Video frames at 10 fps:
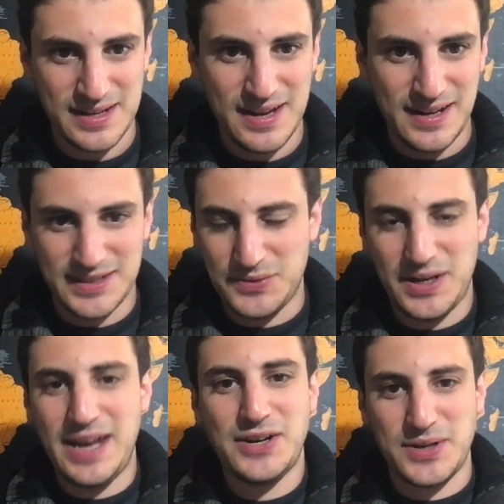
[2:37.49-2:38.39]
Because if you
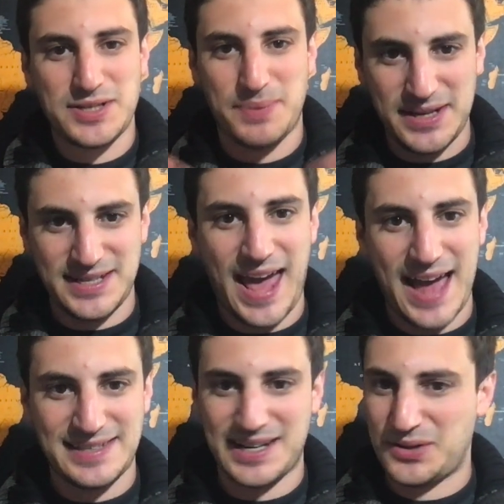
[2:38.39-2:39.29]
can increase the price of
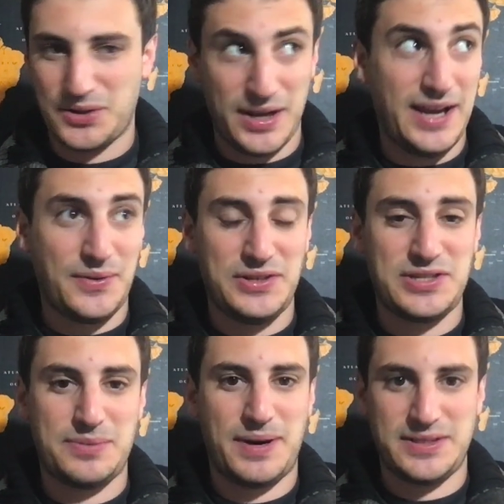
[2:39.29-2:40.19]
gas, that increases
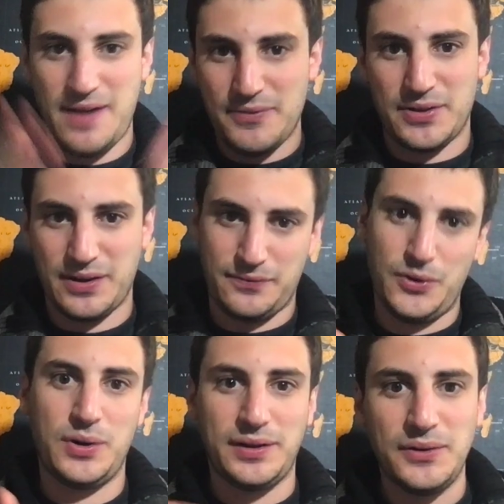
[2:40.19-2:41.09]
the price of everything,
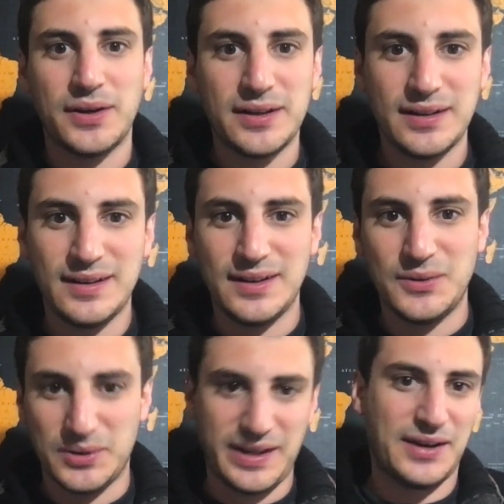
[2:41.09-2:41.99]
food included,
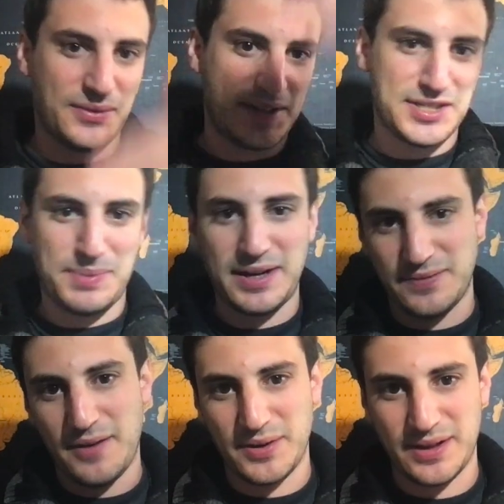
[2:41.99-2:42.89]
which then increases the price of
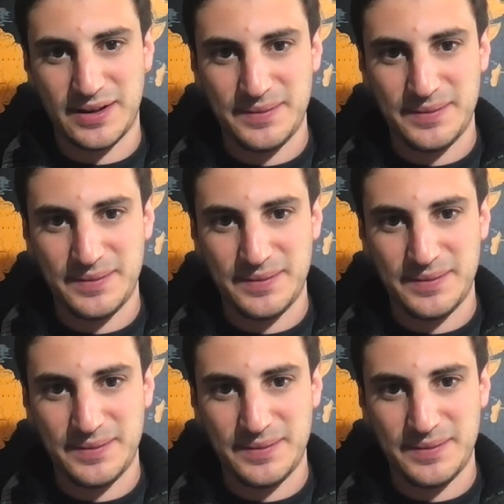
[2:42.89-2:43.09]
everything.